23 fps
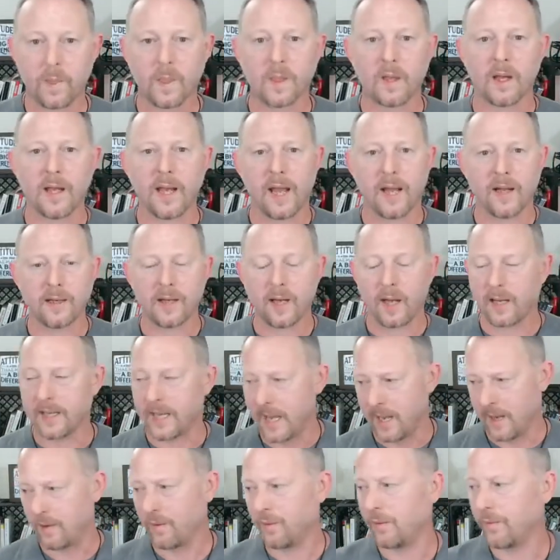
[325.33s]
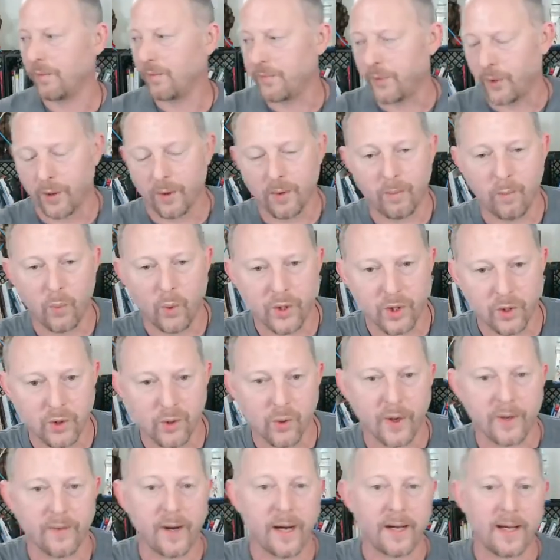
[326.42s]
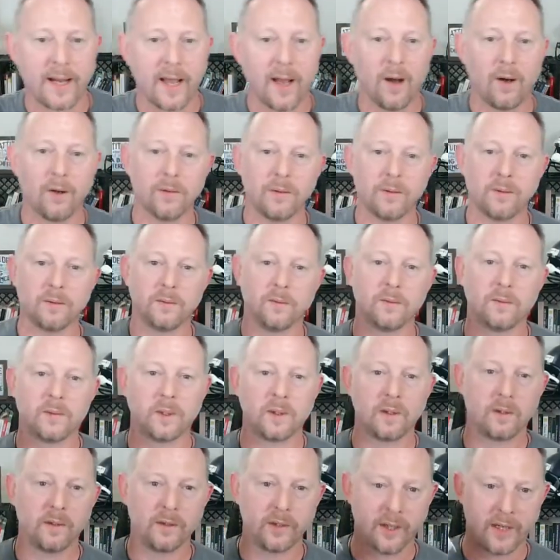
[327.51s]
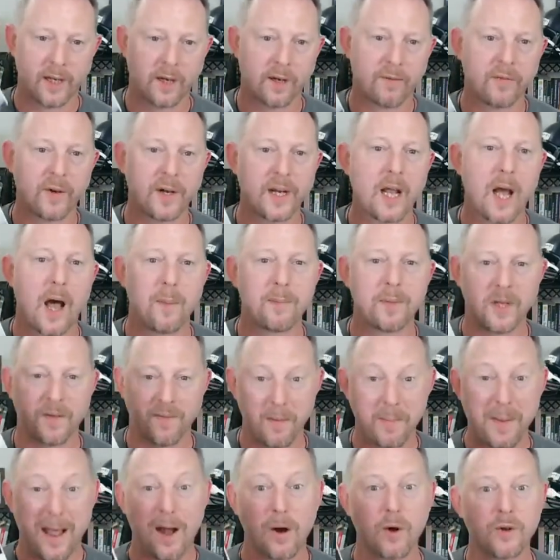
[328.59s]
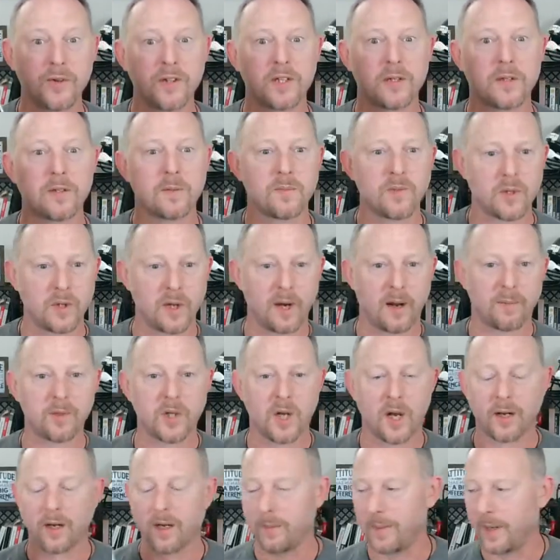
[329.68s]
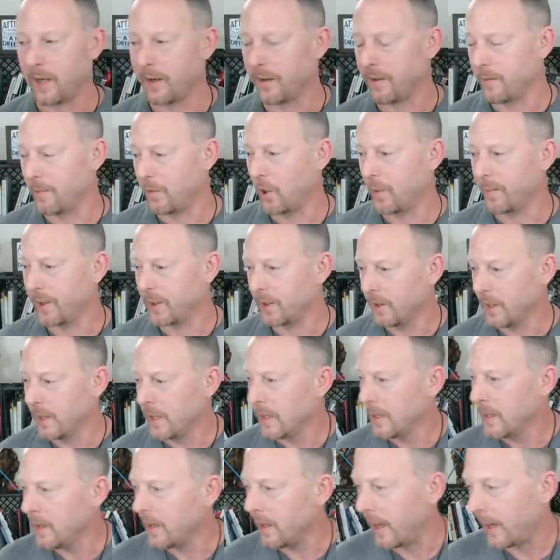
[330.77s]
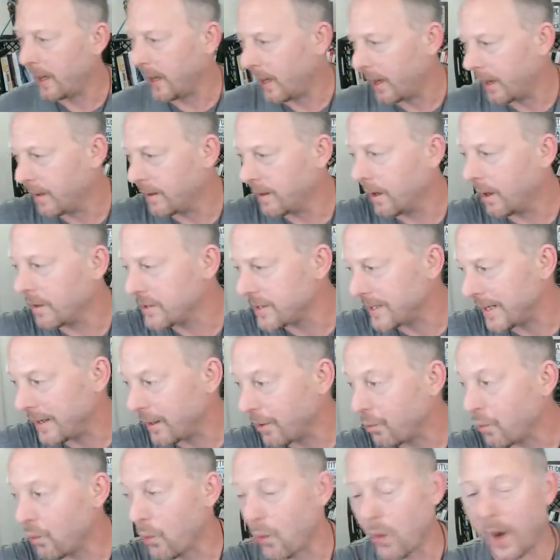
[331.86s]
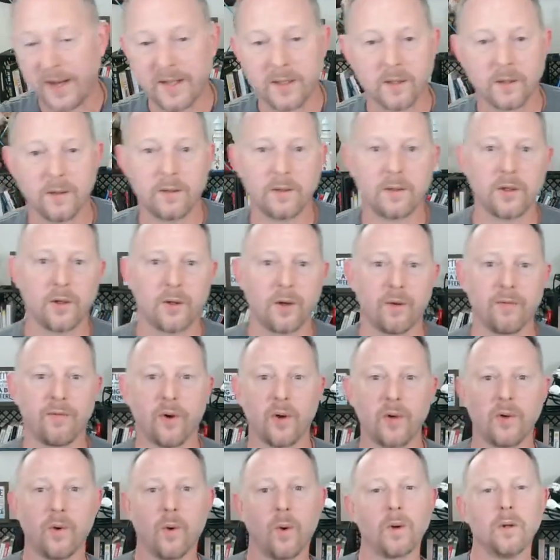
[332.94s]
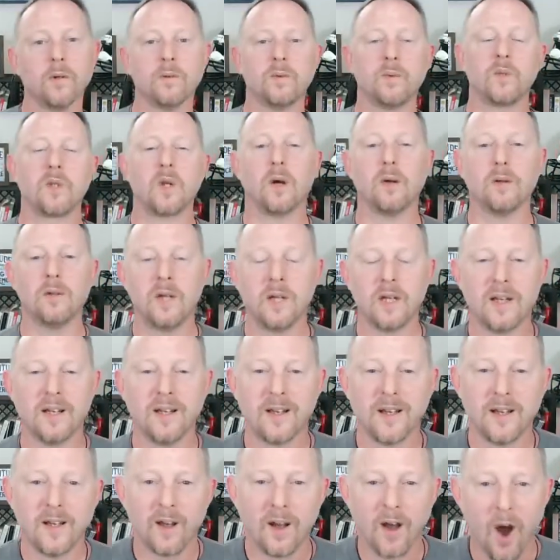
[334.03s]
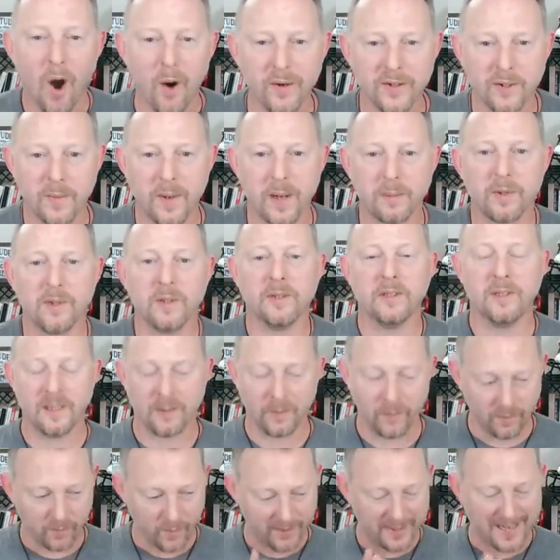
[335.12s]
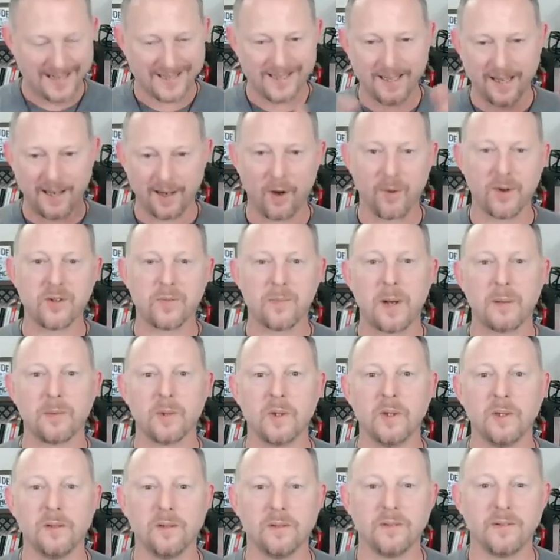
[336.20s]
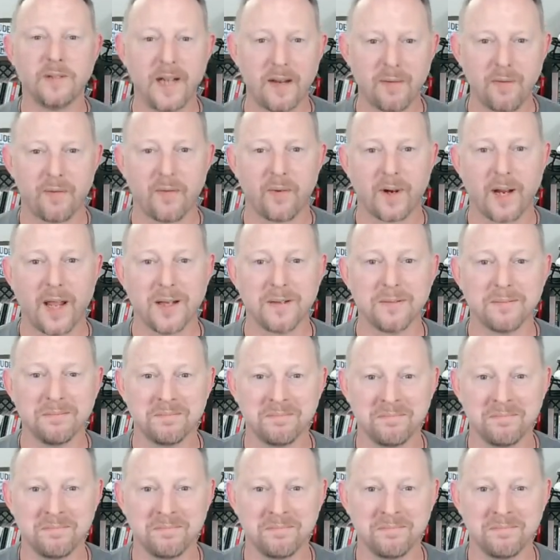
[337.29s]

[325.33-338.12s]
And again, for when you join right now, you get a free copy of the power systems that I'm talking about at the moment. And I'll send it right to your front door. So always remember, with that said, always remember, never forget